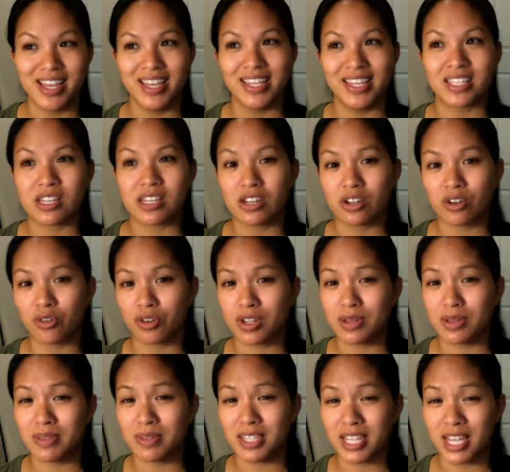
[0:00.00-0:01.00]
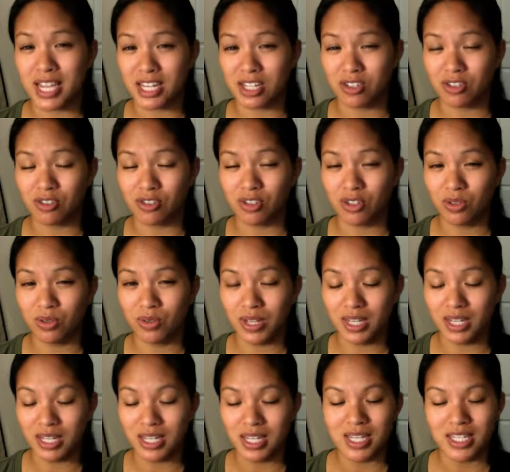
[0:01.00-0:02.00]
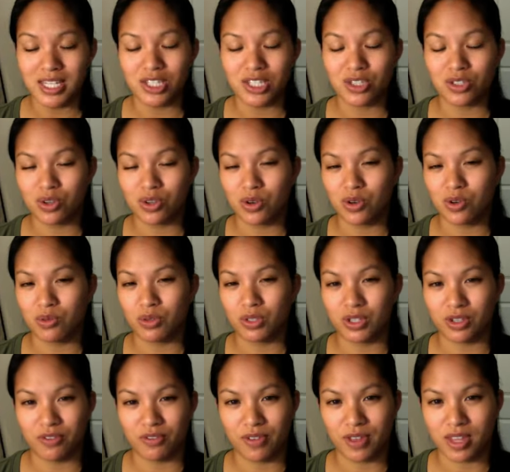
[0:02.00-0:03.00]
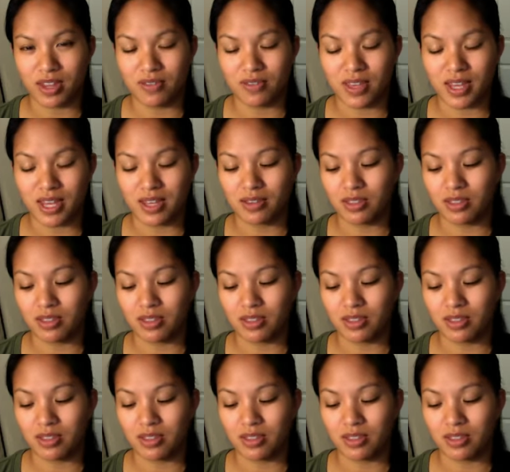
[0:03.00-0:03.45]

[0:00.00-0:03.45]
It's got a creamy texture to it, so I wasn't a fan of that.